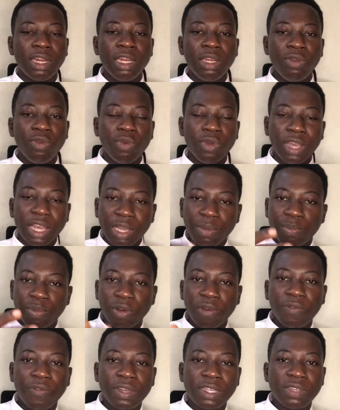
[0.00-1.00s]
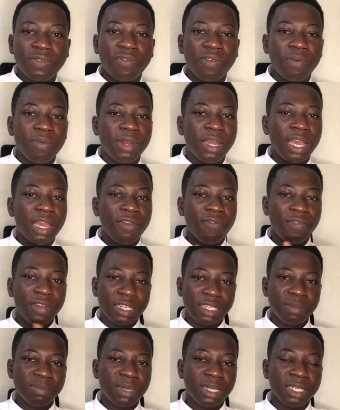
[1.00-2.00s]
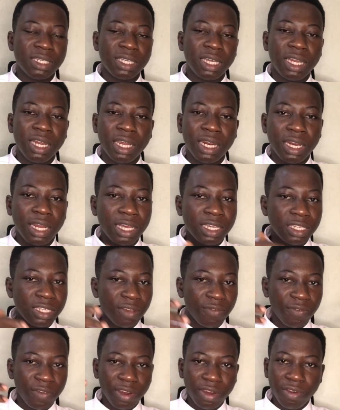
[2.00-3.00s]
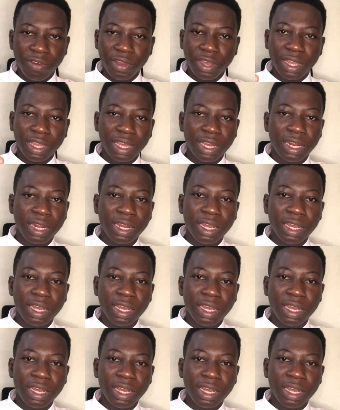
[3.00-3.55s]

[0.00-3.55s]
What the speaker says: you get profit from their investment, and then that's a very great thing,